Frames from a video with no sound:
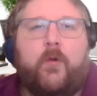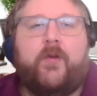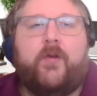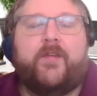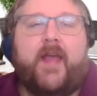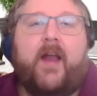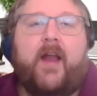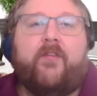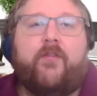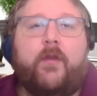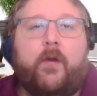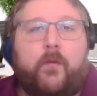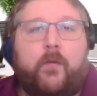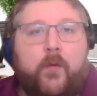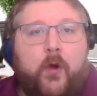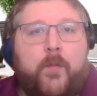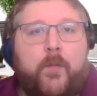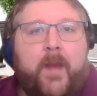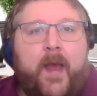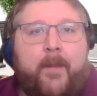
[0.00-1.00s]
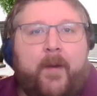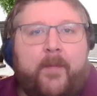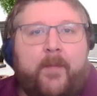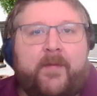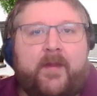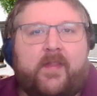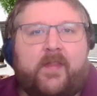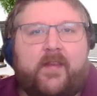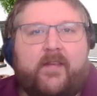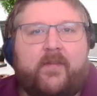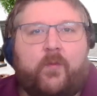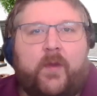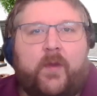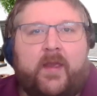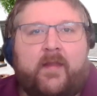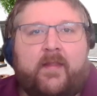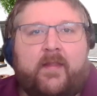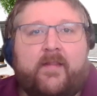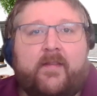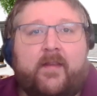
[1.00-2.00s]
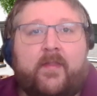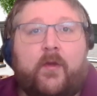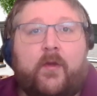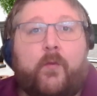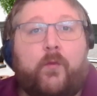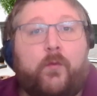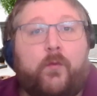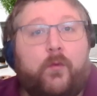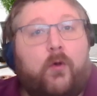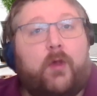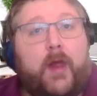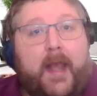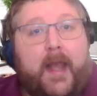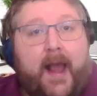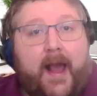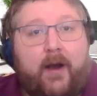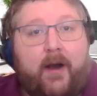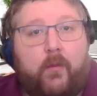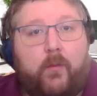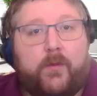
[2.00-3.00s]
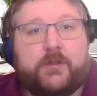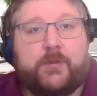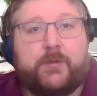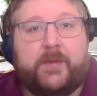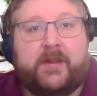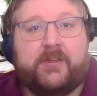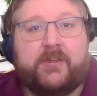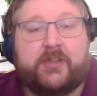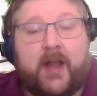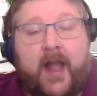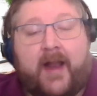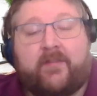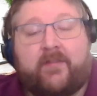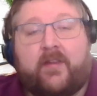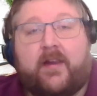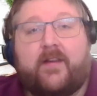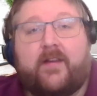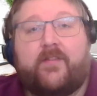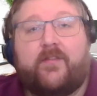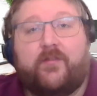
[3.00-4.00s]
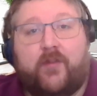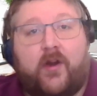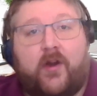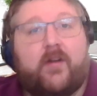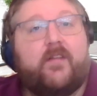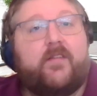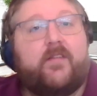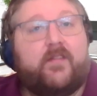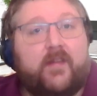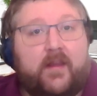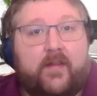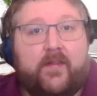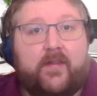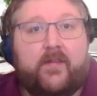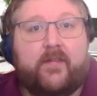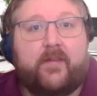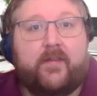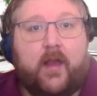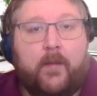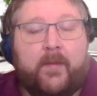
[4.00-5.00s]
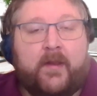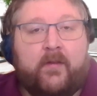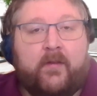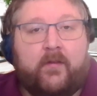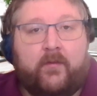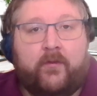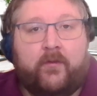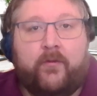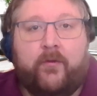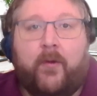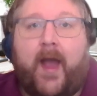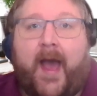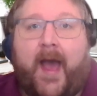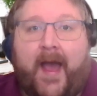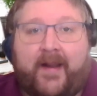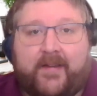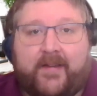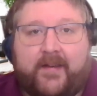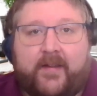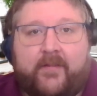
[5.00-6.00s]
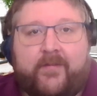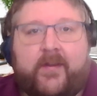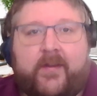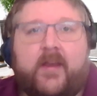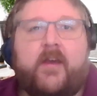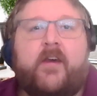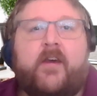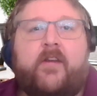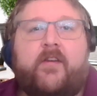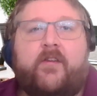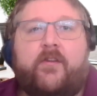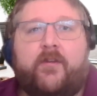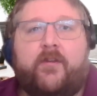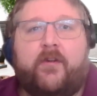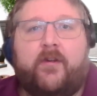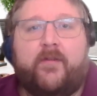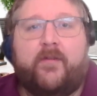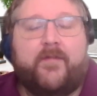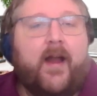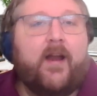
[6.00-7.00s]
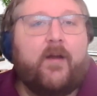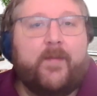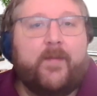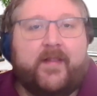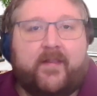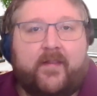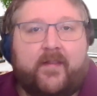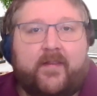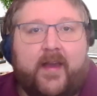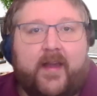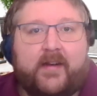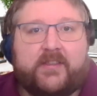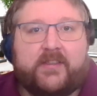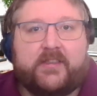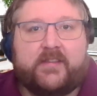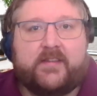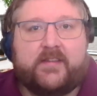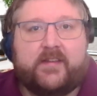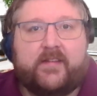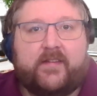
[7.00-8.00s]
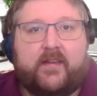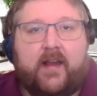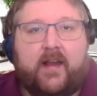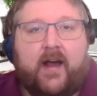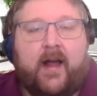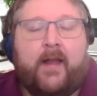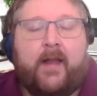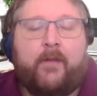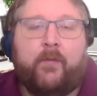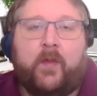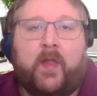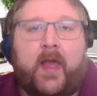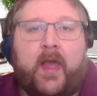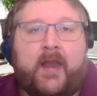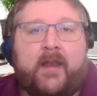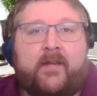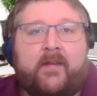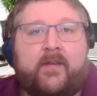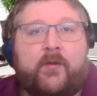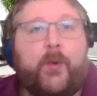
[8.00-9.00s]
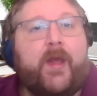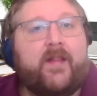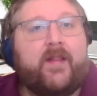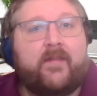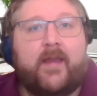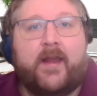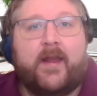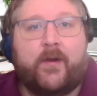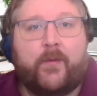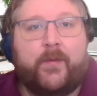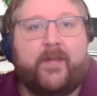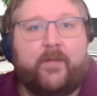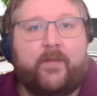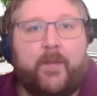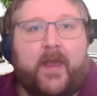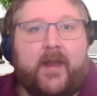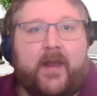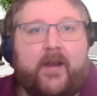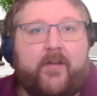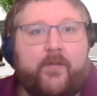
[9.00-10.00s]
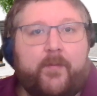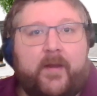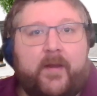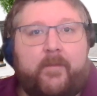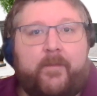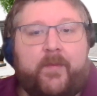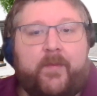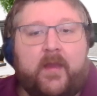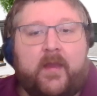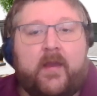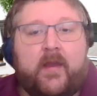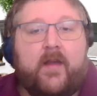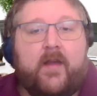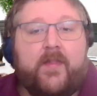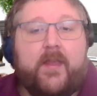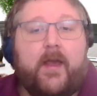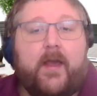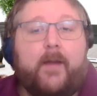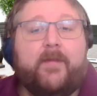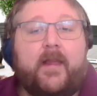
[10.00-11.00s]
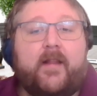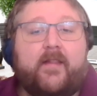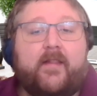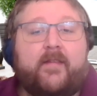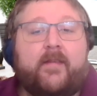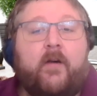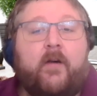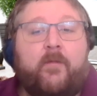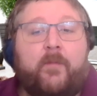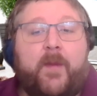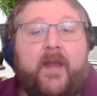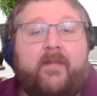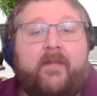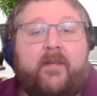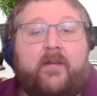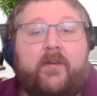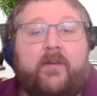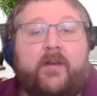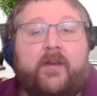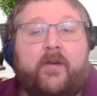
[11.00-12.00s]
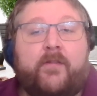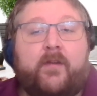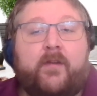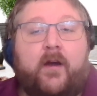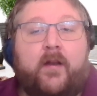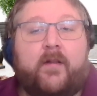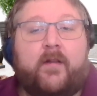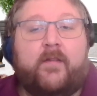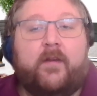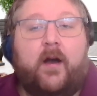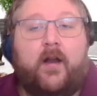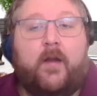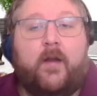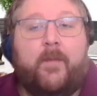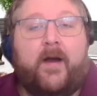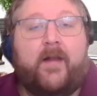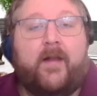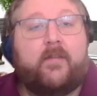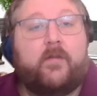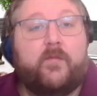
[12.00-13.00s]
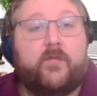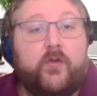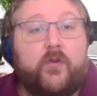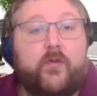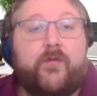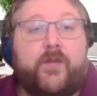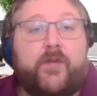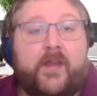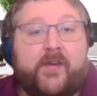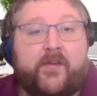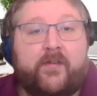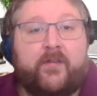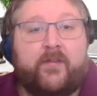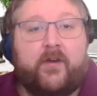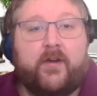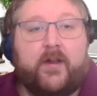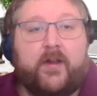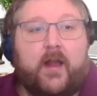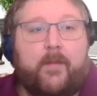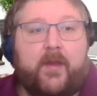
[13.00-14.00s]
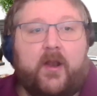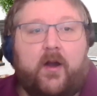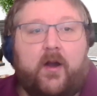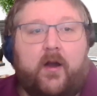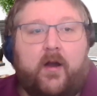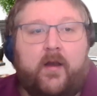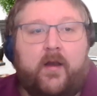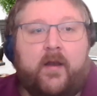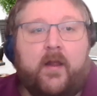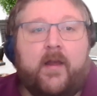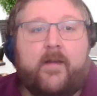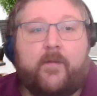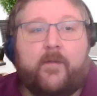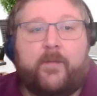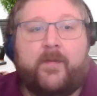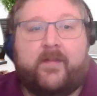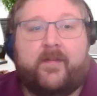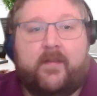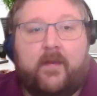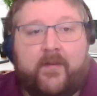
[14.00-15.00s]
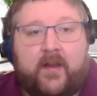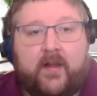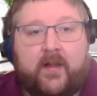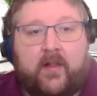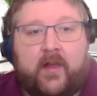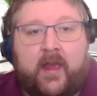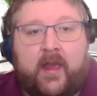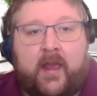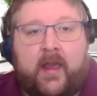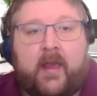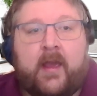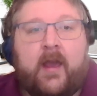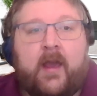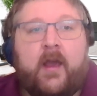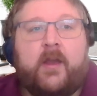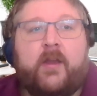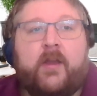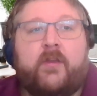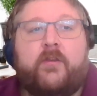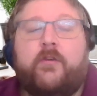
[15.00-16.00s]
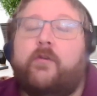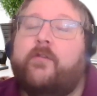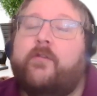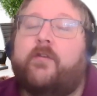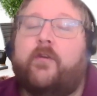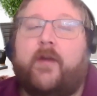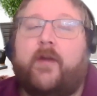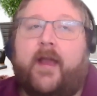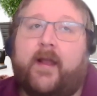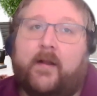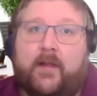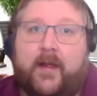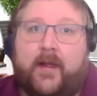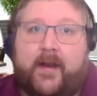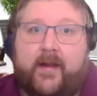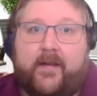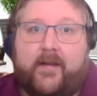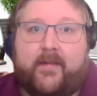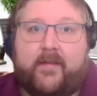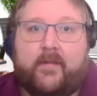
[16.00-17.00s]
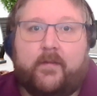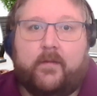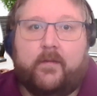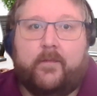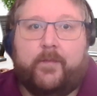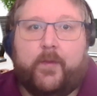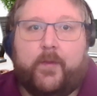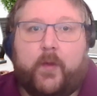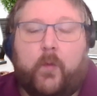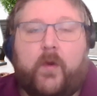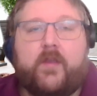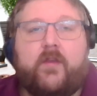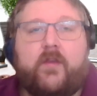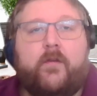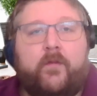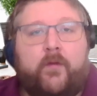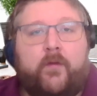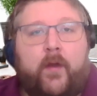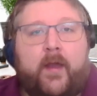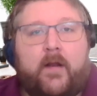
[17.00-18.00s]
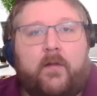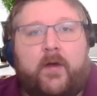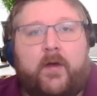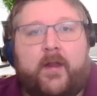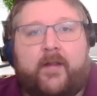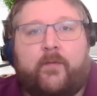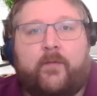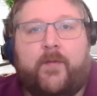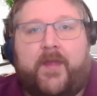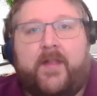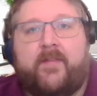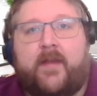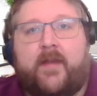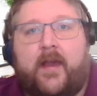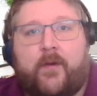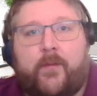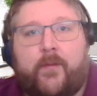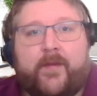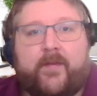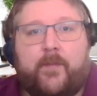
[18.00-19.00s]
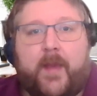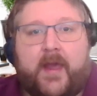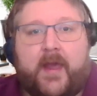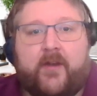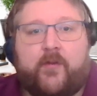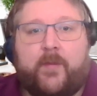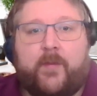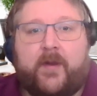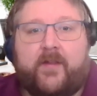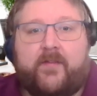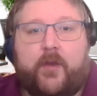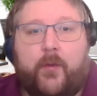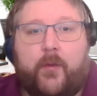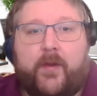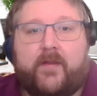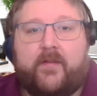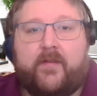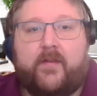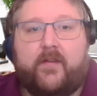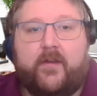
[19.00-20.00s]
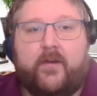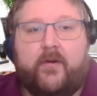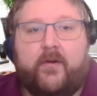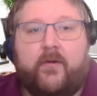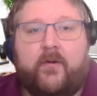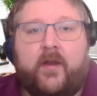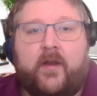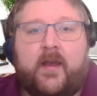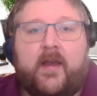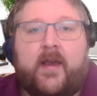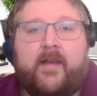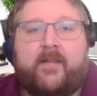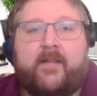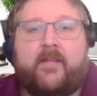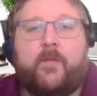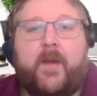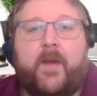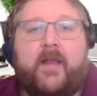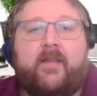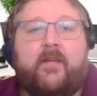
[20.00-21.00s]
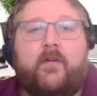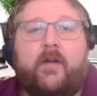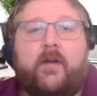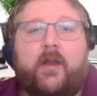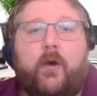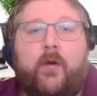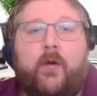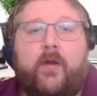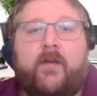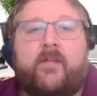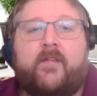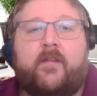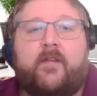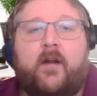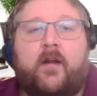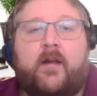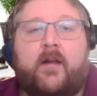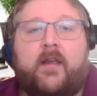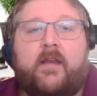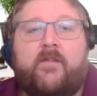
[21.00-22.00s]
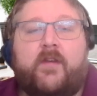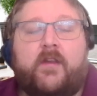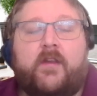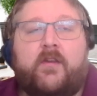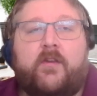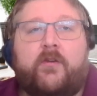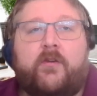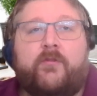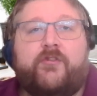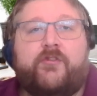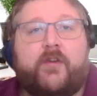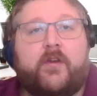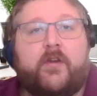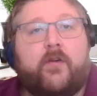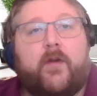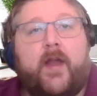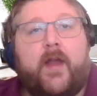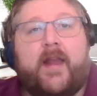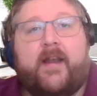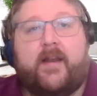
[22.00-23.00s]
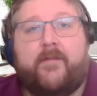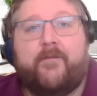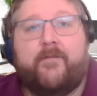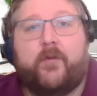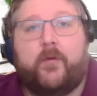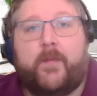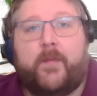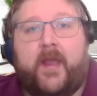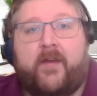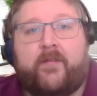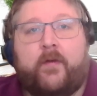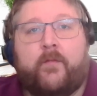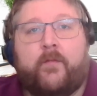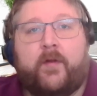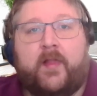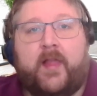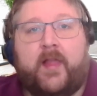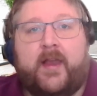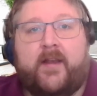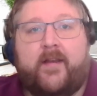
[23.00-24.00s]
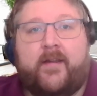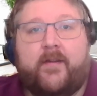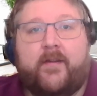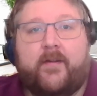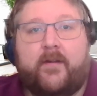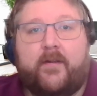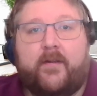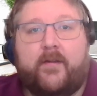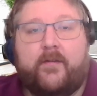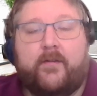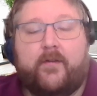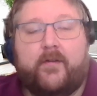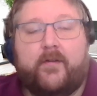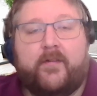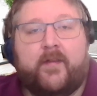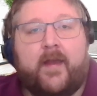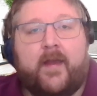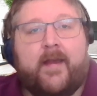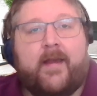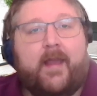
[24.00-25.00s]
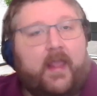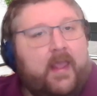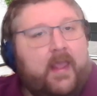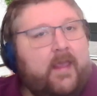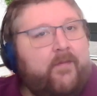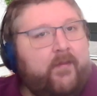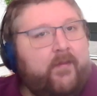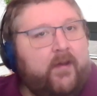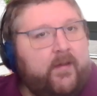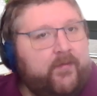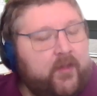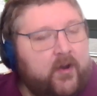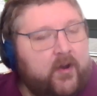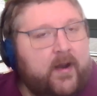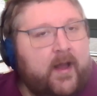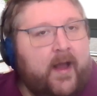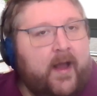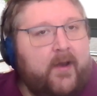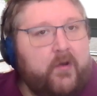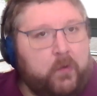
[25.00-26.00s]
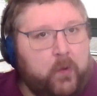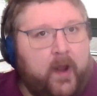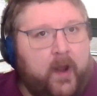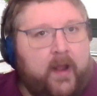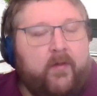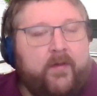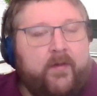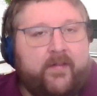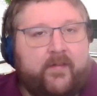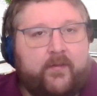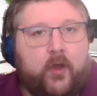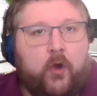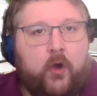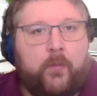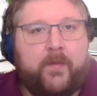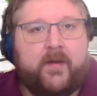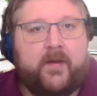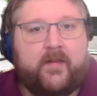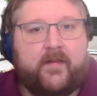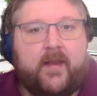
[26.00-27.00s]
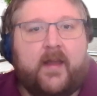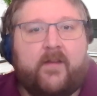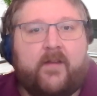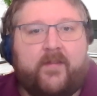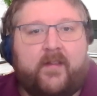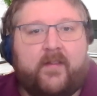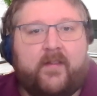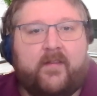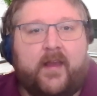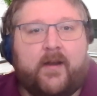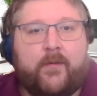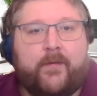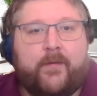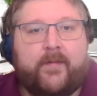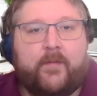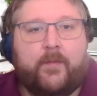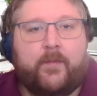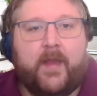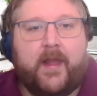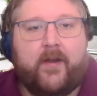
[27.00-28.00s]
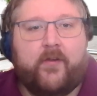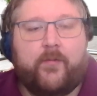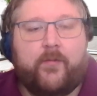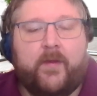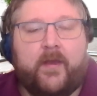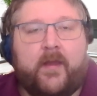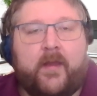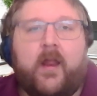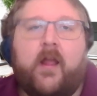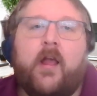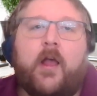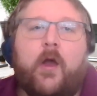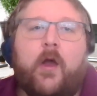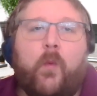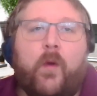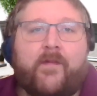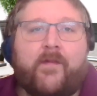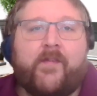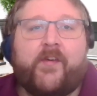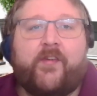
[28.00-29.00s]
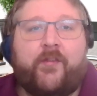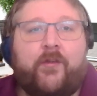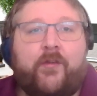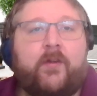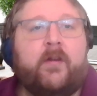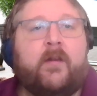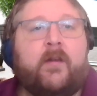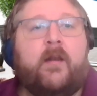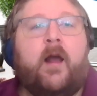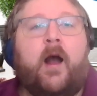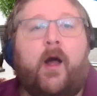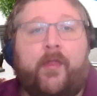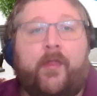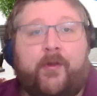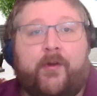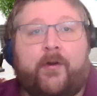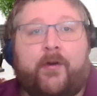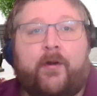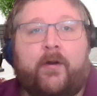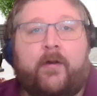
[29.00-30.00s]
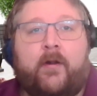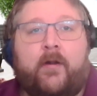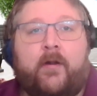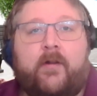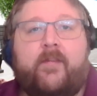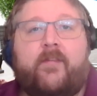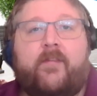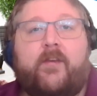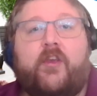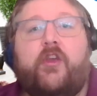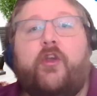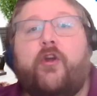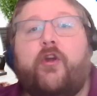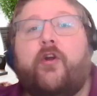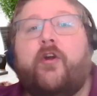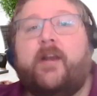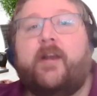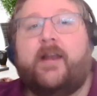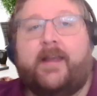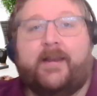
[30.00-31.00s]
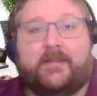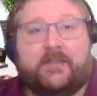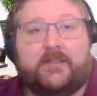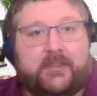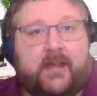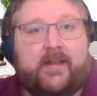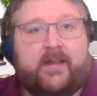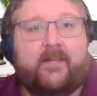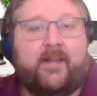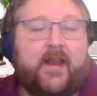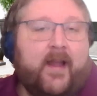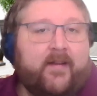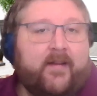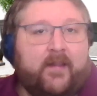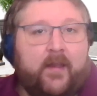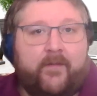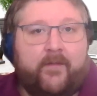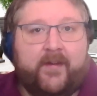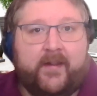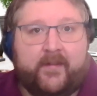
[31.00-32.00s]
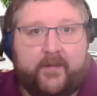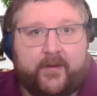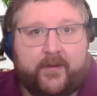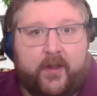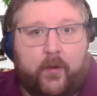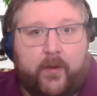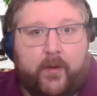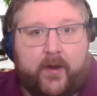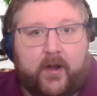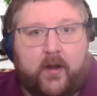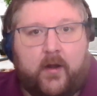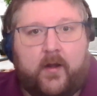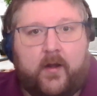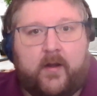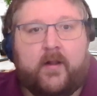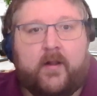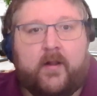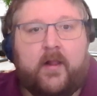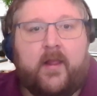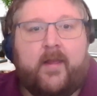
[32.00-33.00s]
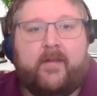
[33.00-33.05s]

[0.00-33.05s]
There's actually a roadmap update this week that's in the rolling out, which means you're actually going to start seeing this coming to active to your environments inside of GCC Hive related to insider risk management. The update itself basically goes on to talk about some new features that are coming on, specifically user analytics. What user analytics with insider risk management is going to do is it's basically going to start giving you generated information related to your users, even if they're not directly scoped inside of insider risk management, whenever certain other security adjacent activities are going on.